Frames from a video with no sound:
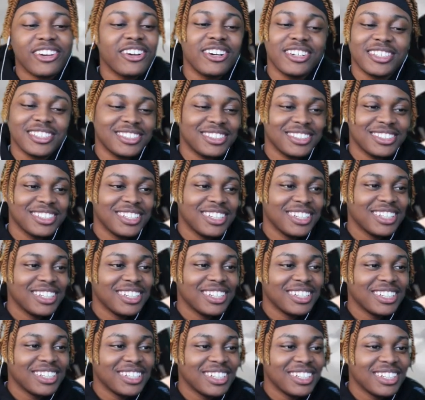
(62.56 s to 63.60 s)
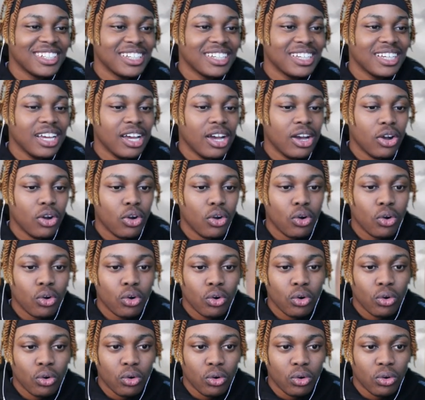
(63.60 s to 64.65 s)
close. Most of the time. I love
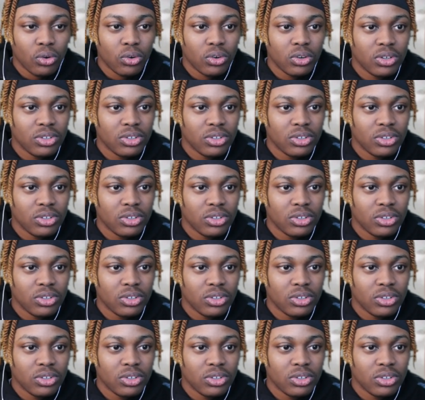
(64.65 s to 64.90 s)
all of your